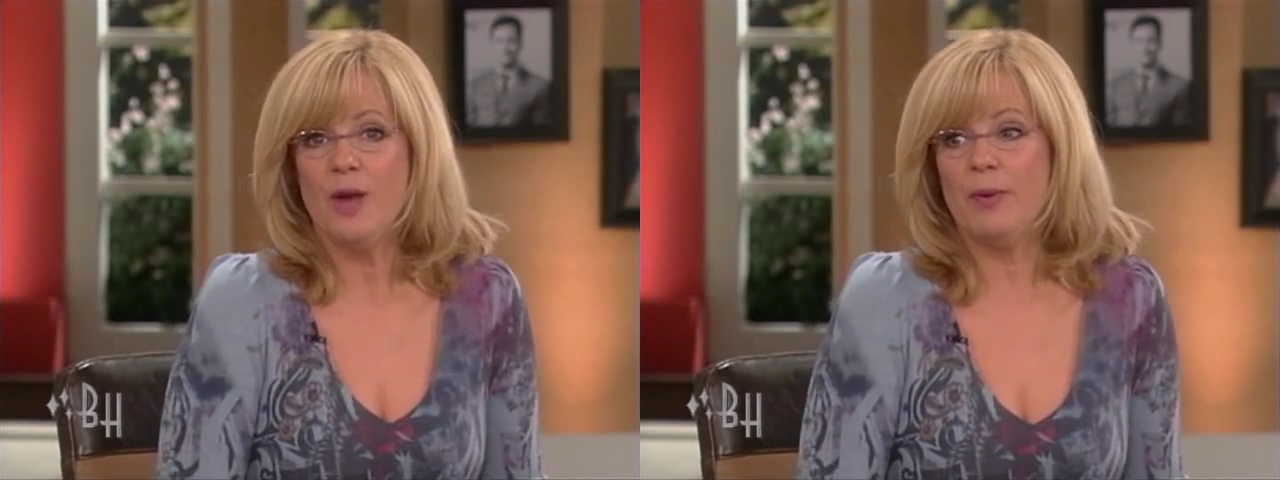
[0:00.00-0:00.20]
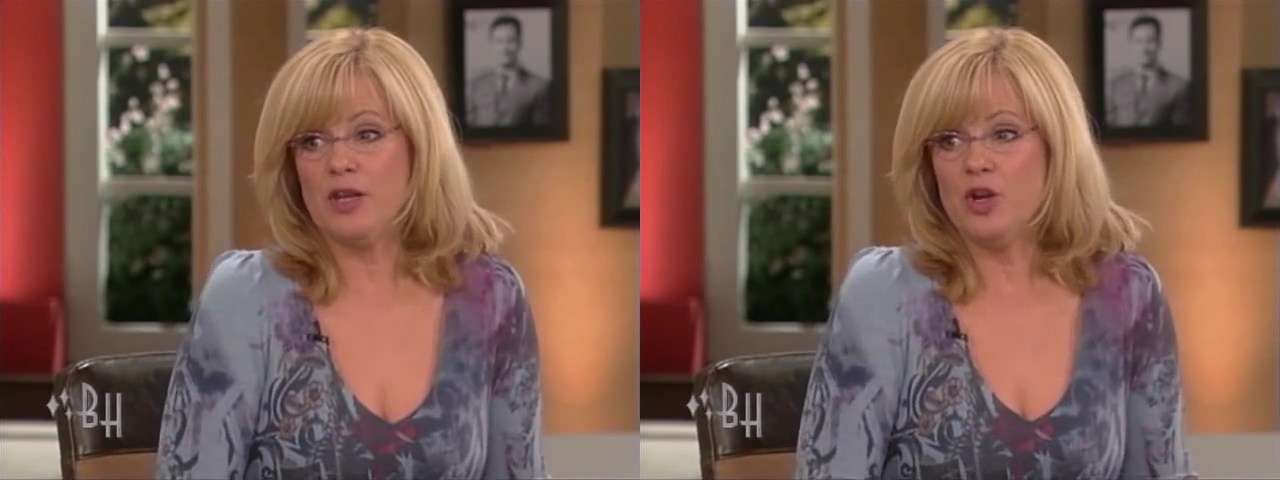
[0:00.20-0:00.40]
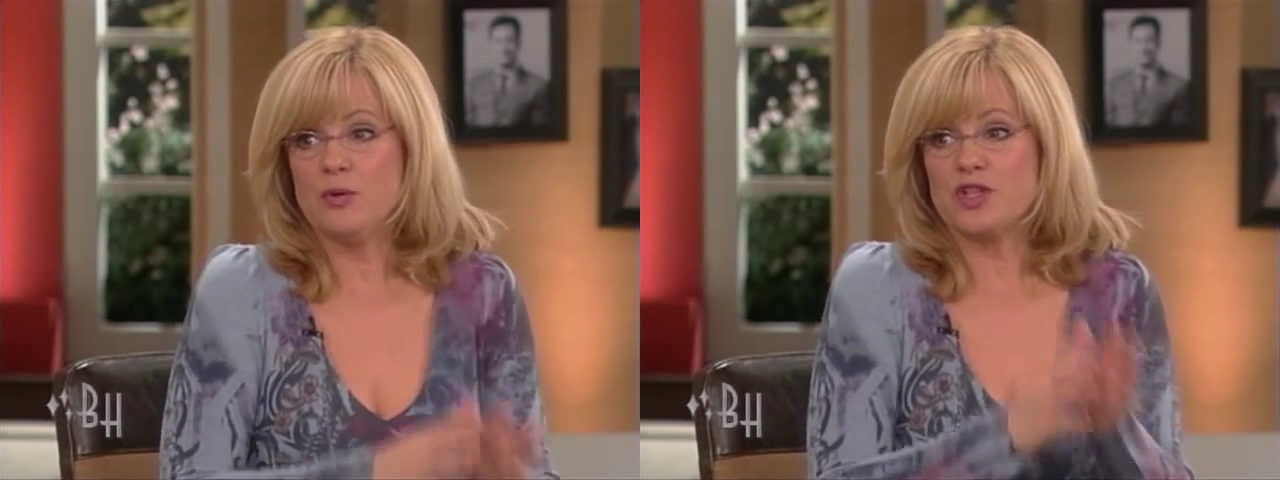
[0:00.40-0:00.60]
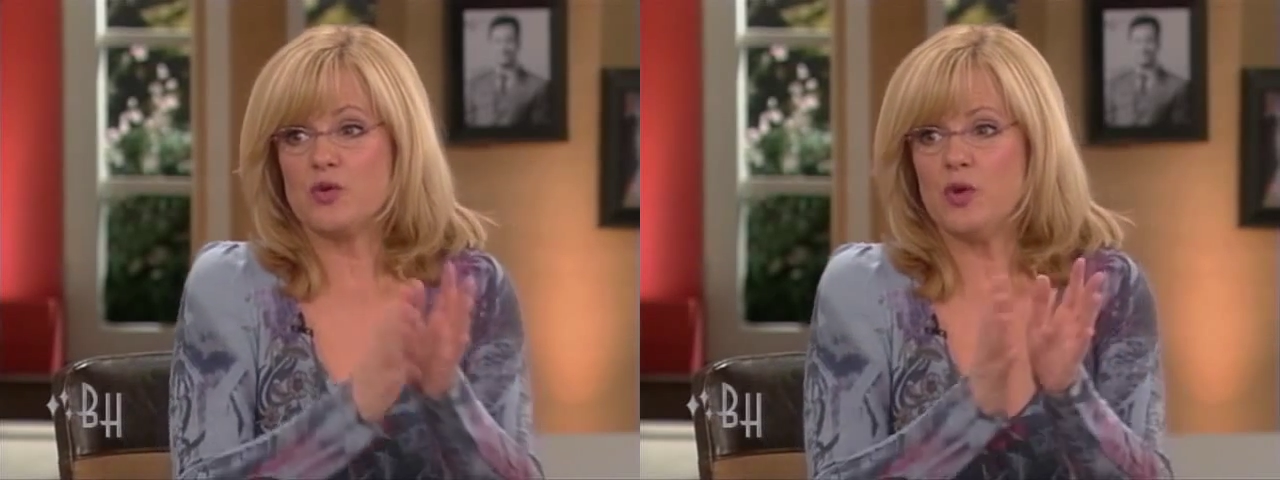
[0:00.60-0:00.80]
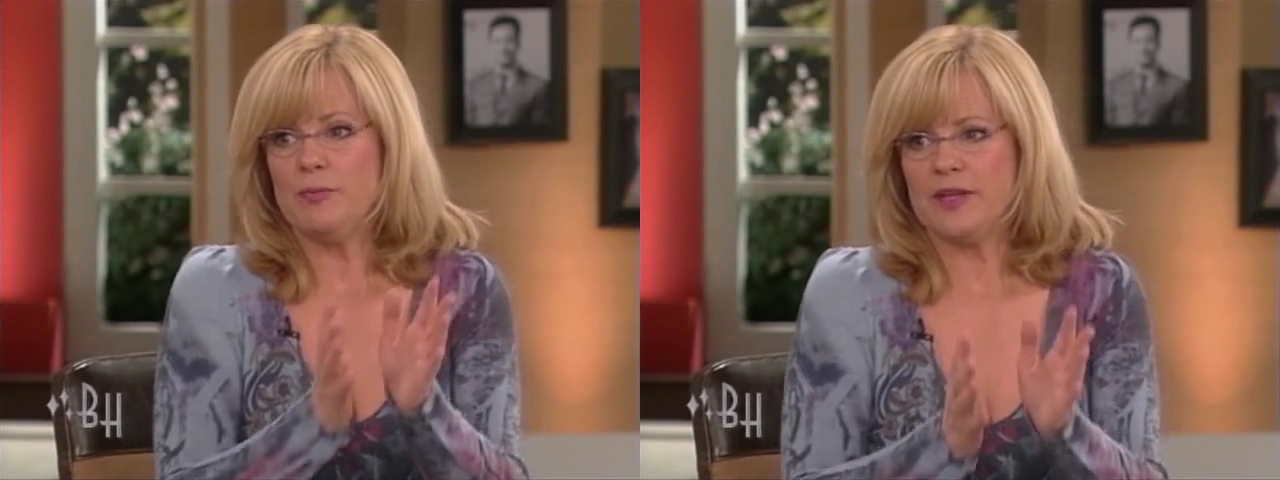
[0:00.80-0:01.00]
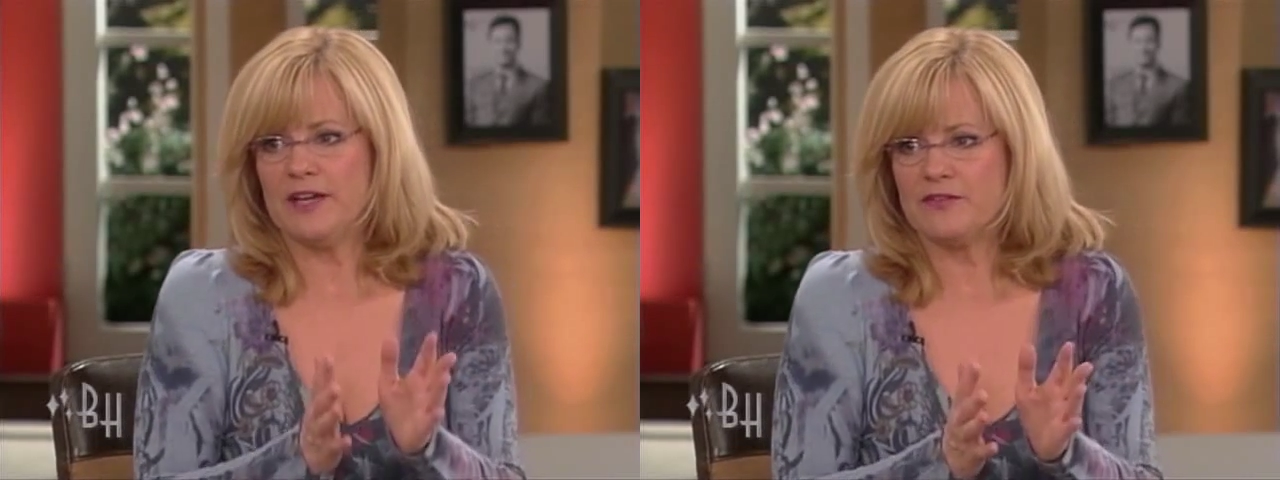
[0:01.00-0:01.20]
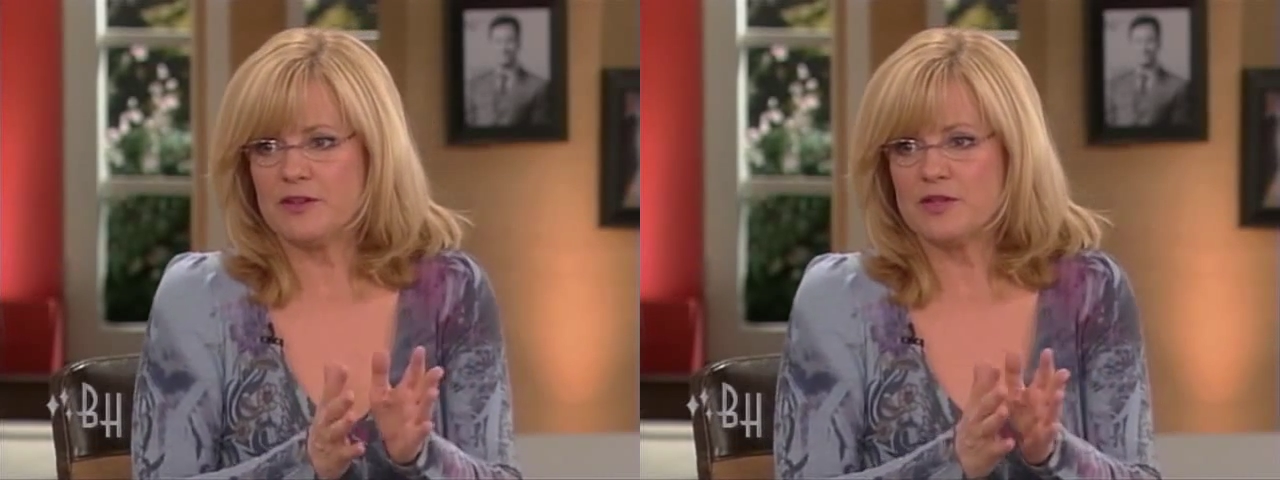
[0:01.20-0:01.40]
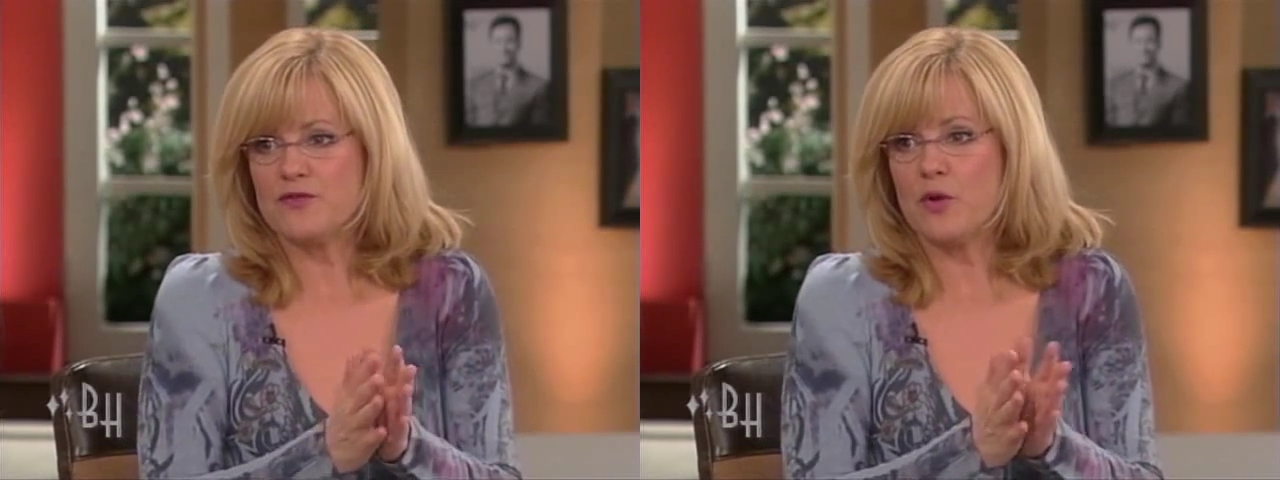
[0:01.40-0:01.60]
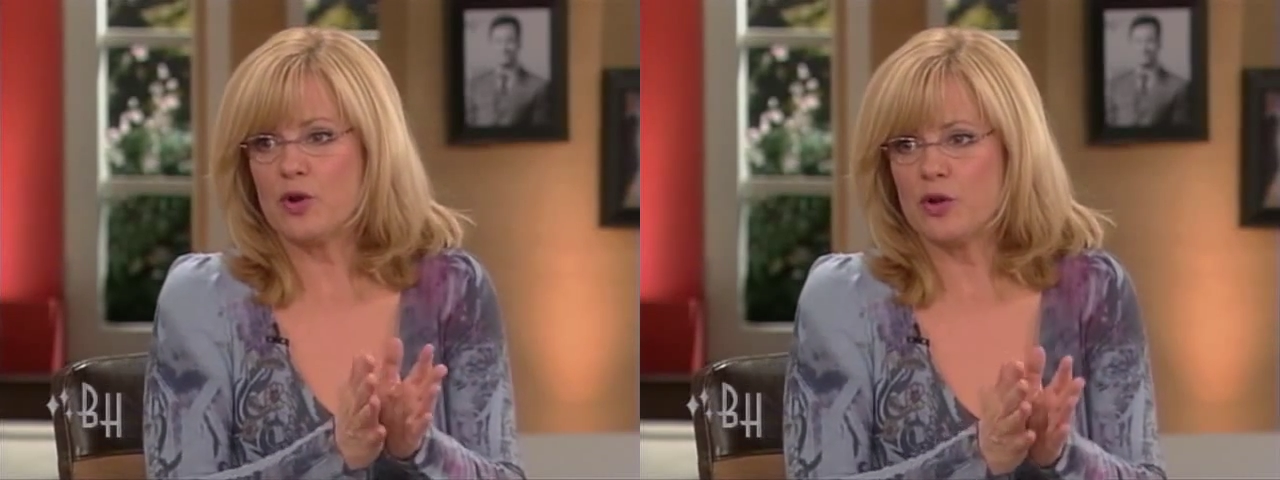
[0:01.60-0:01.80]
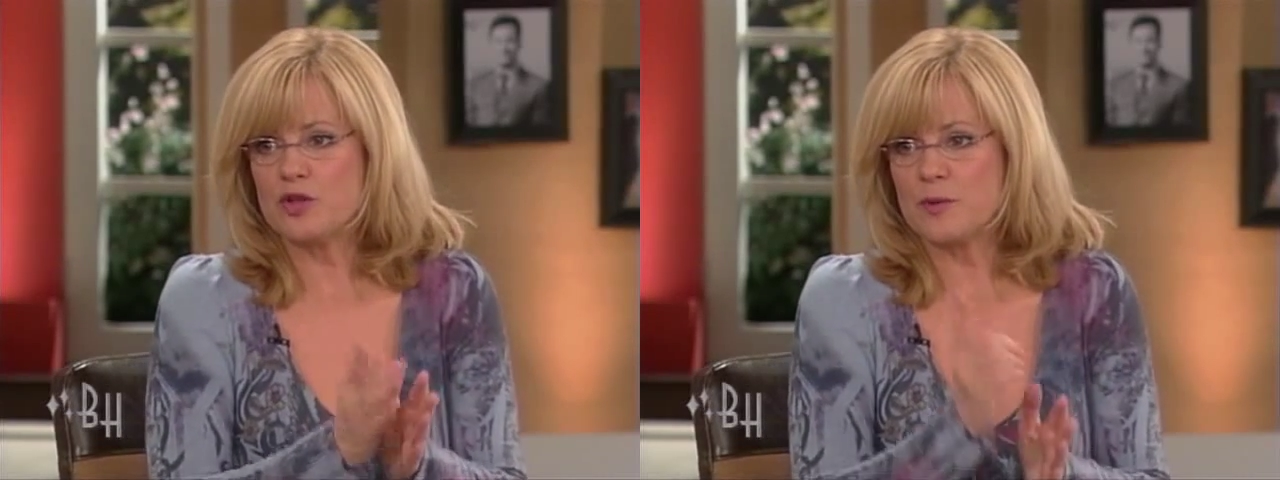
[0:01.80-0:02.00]
But it was a group gift. There's
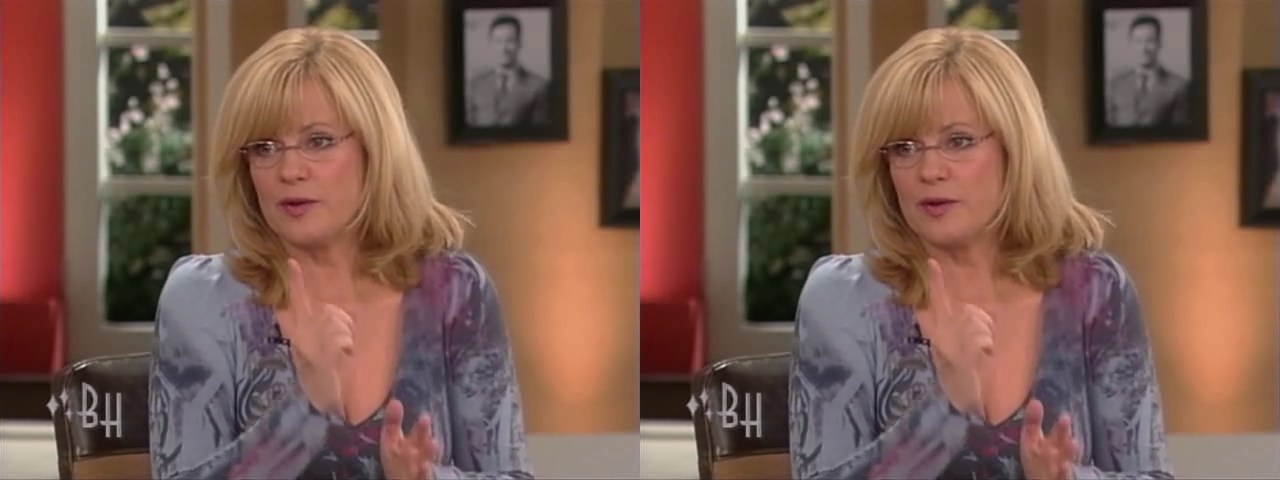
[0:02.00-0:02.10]
4 girls.